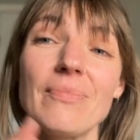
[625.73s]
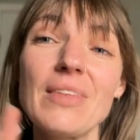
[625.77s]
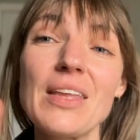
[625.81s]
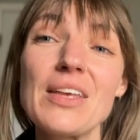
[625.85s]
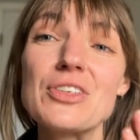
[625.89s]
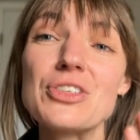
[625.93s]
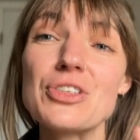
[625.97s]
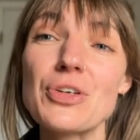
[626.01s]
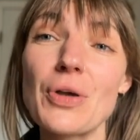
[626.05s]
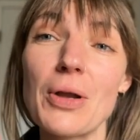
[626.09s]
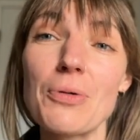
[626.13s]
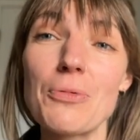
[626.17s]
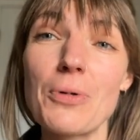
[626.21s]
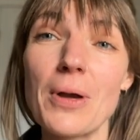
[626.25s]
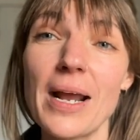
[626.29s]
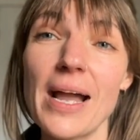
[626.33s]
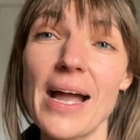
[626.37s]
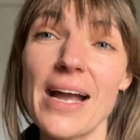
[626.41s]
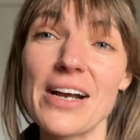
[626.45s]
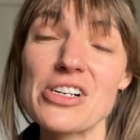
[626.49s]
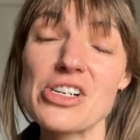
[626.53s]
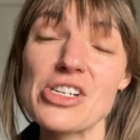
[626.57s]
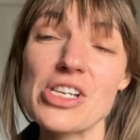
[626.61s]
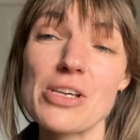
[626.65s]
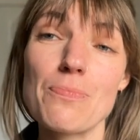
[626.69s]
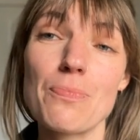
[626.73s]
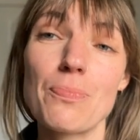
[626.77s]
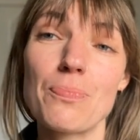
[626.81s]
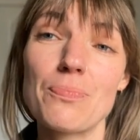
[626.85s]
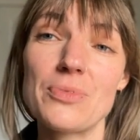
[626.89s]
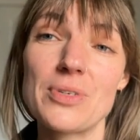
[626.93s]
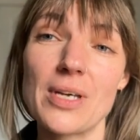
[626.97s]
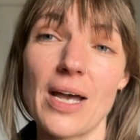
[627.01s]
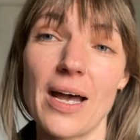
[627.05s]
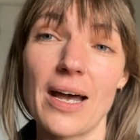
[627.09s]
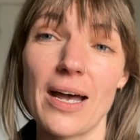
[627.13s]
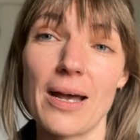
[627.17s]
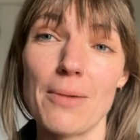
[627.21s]
So I want to actually
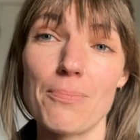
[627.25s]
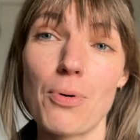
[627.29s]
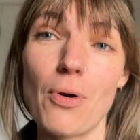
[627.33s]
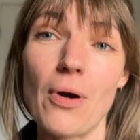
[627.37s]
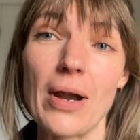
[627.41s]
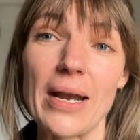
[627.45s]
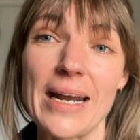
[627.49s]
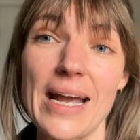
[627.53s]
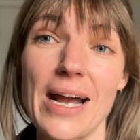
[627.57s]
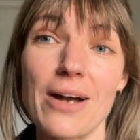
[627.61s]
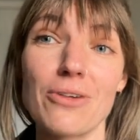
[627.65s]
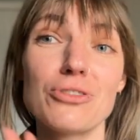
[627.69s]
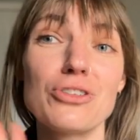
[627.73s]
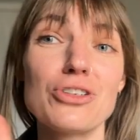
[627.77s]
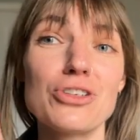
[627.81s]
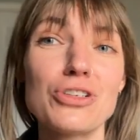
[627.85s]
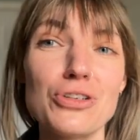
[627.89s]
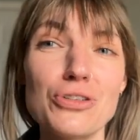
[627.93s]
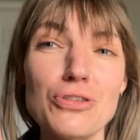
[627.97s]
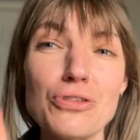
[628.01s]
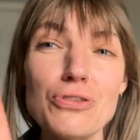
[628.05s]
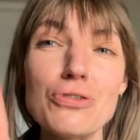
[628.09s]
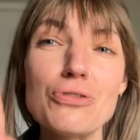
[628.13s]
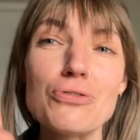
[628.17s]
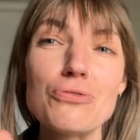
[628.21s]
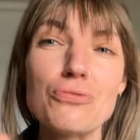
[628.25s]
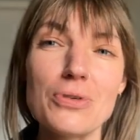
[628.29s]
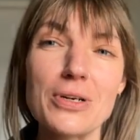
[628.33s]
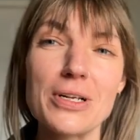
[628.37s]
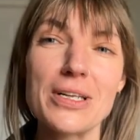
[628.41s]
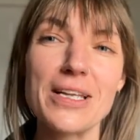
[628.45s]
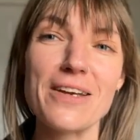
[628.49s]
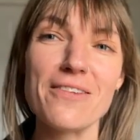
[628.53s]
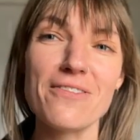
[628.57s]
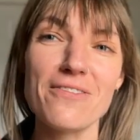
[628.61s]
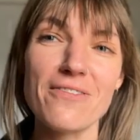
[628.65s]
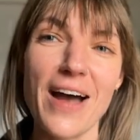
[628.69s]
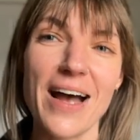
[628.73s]
point out two
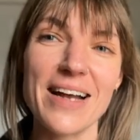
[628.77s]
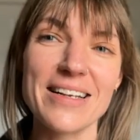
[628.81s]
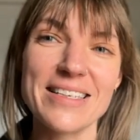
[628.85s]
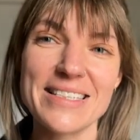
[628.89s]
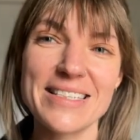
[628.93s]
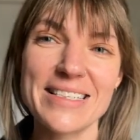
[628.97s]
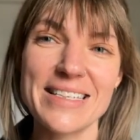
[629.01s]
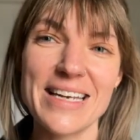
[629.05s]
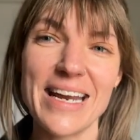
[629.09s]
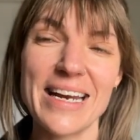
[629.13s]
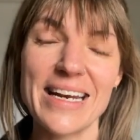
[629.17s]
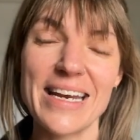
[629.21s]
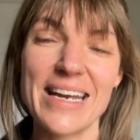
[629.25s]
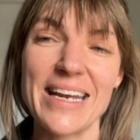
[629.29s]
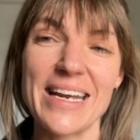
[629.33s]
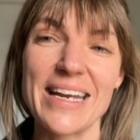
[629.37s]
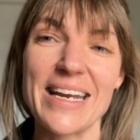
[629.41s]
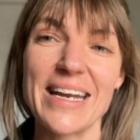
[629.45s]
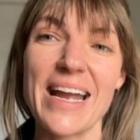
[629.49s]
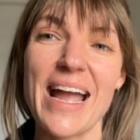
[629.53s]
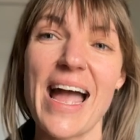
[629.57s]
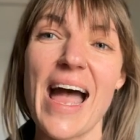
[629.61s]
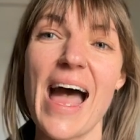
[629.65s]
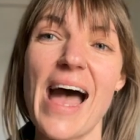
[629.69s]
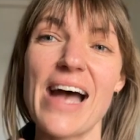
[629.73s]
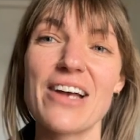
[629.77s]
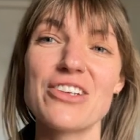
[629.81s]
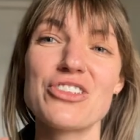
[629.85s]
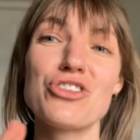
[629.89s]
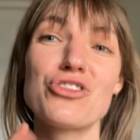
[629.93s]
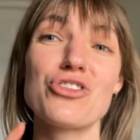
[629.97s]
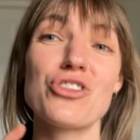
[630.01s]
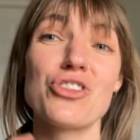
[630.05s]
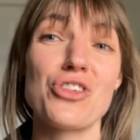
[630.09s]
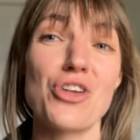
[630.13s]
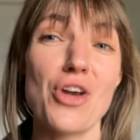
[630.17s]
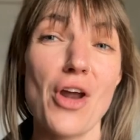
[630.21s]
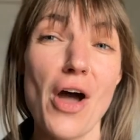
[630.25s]
really fascinating
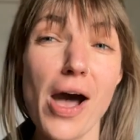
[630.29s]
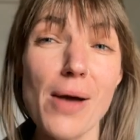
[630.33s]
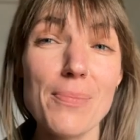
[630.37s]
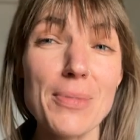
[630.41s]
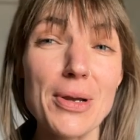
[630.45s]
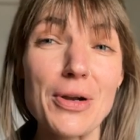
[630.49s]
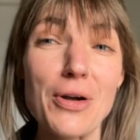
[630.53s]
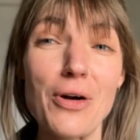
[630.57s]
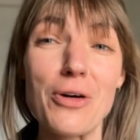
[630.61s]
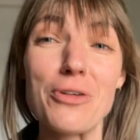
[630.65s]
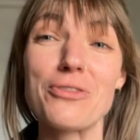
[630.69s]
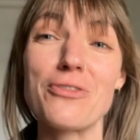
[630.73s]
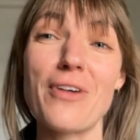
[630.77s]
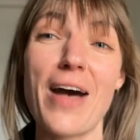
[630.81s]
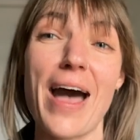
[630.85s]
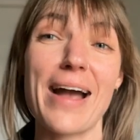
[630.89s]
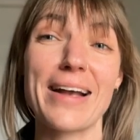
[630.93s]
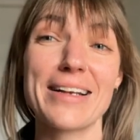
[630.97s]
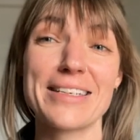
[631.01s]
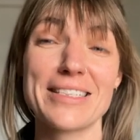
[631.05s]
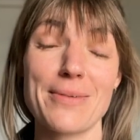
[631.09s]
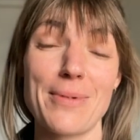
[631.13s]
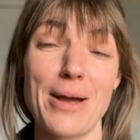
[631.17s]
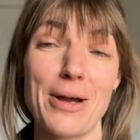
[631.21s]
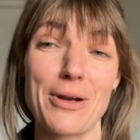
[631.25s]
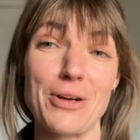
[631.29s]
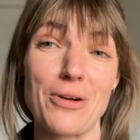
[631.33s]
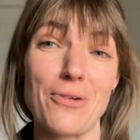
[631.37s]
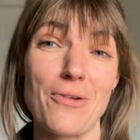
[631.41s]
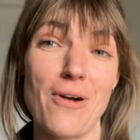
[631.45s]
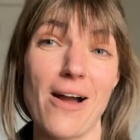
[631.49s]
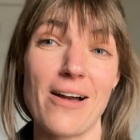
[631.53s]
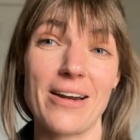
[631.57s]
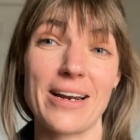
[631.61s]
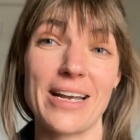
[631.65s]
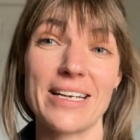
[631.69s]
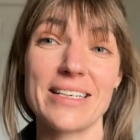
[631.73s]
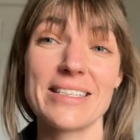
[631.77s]
astronomical facts about
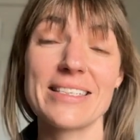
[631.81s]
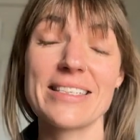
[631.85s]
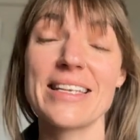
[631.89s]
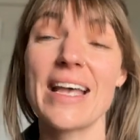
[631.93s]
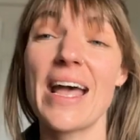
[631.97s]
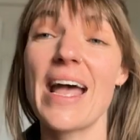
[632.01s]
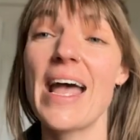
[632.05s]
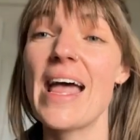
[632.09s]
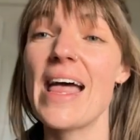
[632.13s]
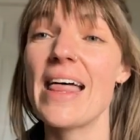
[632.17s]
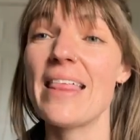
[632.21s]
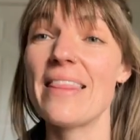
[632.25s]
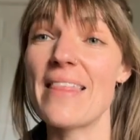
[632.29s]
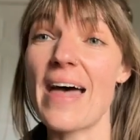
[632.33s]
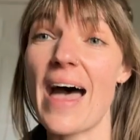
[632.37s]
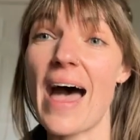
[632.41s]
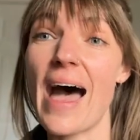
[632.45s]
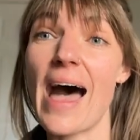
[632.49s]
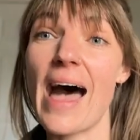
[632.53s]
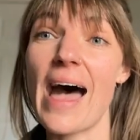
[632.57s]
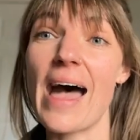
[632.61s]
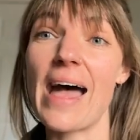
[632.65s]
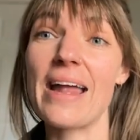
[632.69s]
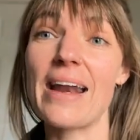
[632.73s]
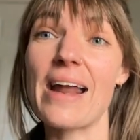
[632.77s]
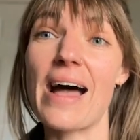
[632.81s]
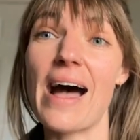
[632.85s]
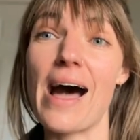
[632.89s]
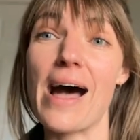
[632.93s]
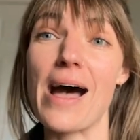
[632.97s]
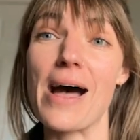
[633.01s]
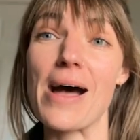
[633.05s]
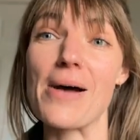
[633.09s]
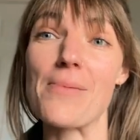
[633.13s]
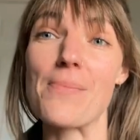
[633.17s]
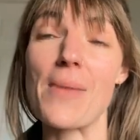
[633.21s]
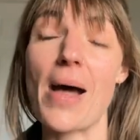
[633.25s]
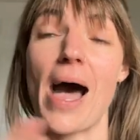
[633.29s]
Uranus that
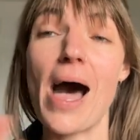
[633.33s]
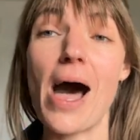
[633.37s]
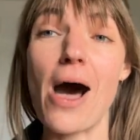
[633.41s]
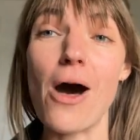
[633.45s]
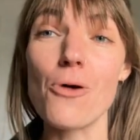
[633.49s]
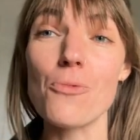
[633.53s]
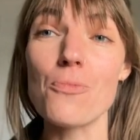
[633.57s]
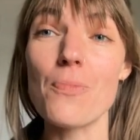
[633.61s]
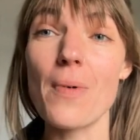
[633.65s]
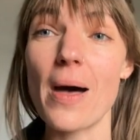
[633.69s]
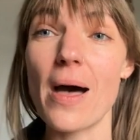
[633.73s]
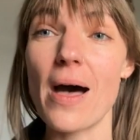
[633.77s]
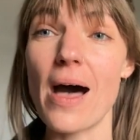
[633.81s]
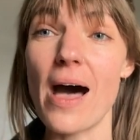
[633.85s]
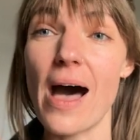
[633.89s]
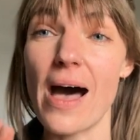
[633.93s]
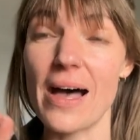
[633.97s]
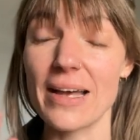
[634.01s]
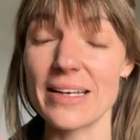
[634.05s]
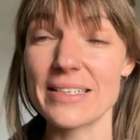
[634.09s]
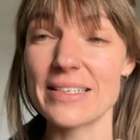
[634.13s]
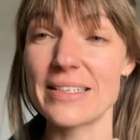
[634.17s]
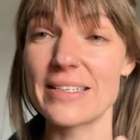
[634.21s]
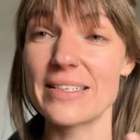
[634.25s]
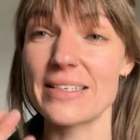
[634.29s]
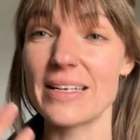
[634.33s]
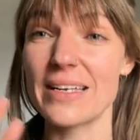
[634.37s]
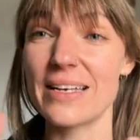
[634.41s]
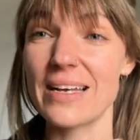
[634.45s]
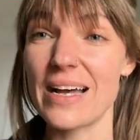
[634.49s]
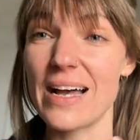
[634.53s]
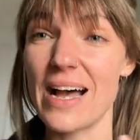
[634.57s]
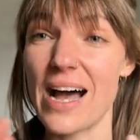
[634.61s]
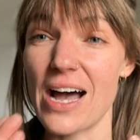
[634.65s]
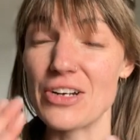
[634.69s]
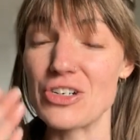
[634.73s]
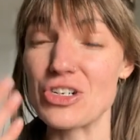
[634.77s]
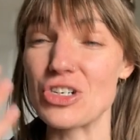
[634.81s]
help us
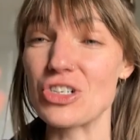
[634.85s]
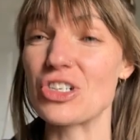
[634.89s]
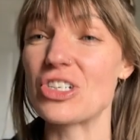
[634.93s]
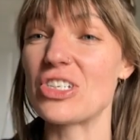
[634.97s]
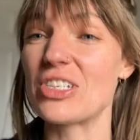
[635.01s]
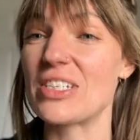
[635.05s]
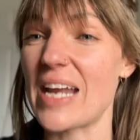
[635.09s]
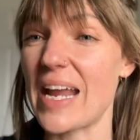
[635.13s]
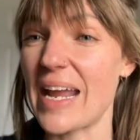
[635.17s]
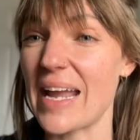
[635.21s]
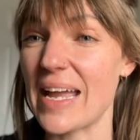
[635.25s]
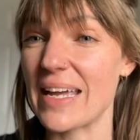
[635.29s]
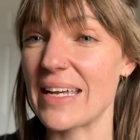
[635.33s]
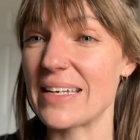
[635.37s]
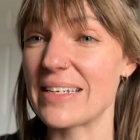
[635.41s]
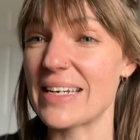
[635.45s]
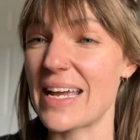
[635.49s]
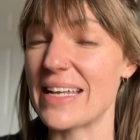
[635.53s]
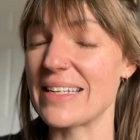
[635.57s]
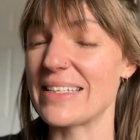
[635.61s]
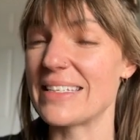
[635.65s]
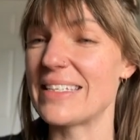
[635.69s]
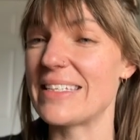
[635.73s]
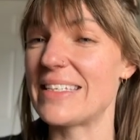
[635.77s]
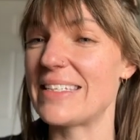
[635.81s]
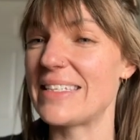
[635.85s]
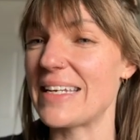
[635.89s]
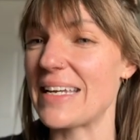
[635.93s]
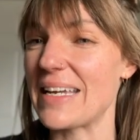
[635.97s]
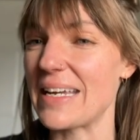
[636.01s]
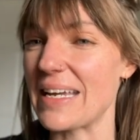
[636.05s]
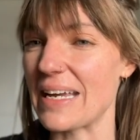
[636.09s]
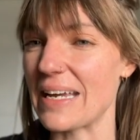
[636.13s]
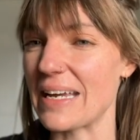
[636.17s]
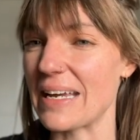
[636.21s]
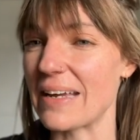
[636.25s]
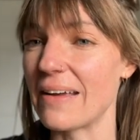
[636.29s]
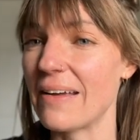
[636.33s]
understand and
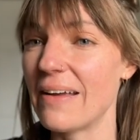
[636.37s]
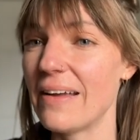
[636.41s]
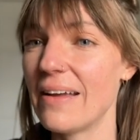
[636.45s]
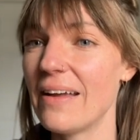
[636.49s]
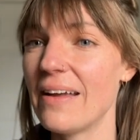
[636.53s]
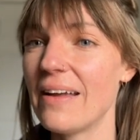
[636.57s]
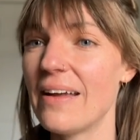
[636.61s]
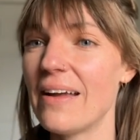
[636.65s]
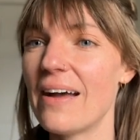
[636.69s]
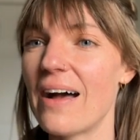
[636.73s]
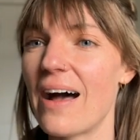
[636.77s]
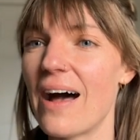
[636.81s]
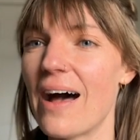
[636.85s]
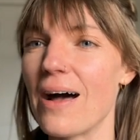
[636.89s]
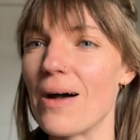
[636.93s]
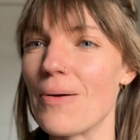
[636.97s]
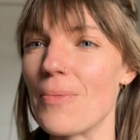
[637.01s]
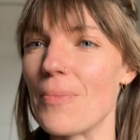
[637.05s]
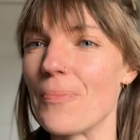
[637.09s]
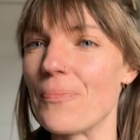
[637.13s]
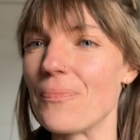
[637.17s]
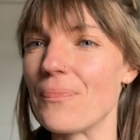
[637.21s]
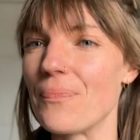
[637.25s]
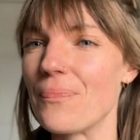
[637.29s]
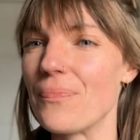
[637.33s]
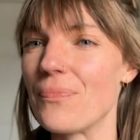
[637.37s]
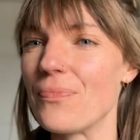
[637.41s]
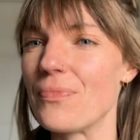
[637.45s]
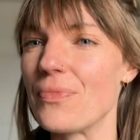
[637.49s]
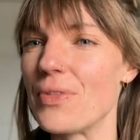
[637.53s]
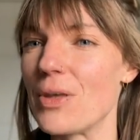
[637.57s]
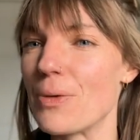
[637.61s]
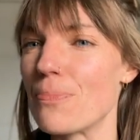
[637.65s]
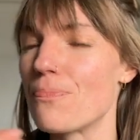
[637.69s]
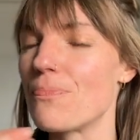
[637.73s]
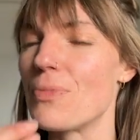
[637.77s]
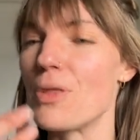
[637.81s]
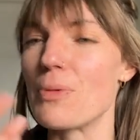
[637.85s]
see
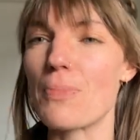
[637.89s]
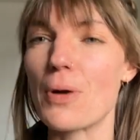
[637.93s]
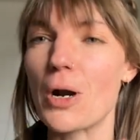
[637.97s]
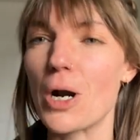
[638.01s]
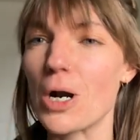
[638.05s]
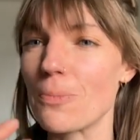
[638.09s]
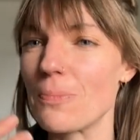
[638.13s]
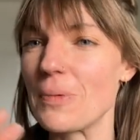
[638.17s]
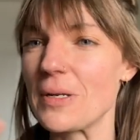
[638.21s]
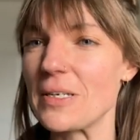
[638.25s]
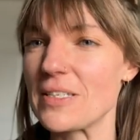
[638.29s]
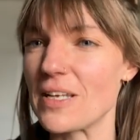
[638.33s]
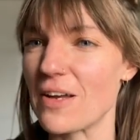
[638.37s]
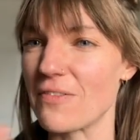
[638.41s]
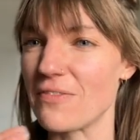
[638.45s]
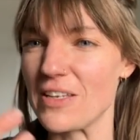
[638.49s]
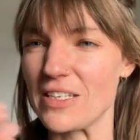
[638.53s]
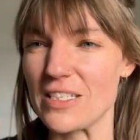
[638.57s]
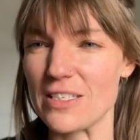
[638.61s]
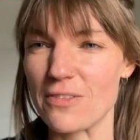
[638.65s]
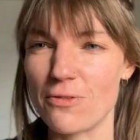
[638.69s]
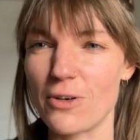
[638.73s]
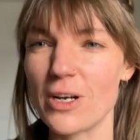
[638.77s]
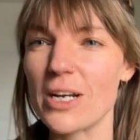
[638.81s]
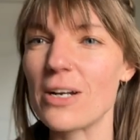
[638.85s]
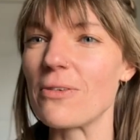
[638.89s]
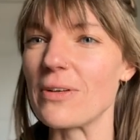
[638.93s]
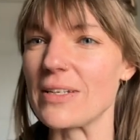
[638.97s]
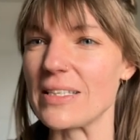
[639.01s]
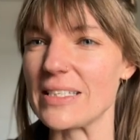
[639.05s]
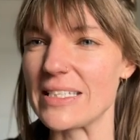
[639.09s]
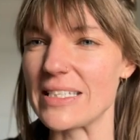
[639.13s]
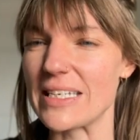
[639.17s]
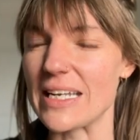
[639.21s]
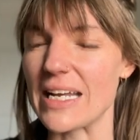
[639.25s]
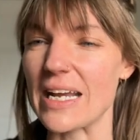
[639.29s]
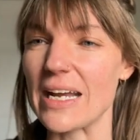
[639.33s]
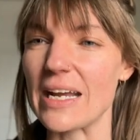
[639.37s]
the purpose of this
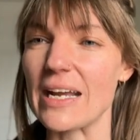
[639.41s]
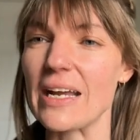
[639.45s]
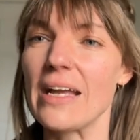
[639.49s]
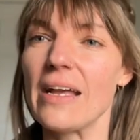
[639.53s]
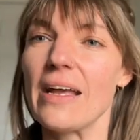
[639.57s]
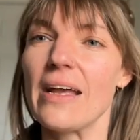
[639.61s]
frequency.